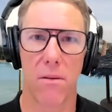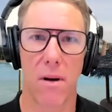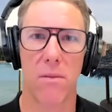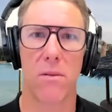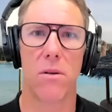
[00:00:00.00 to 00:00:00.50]

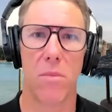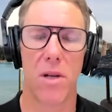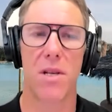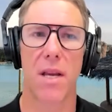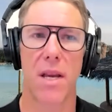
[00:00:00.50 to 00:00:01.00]
will normally
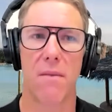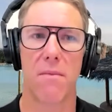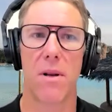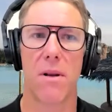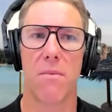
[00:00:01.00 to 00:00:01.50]
check in
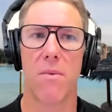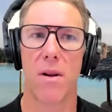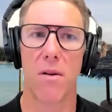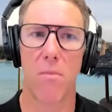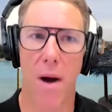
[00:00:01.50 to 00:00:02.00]
with
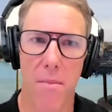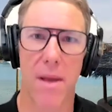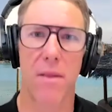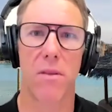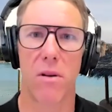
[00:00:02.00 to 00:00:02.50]
one of my
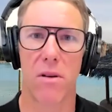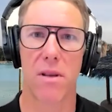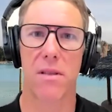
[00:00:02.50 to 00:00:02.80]
mentors.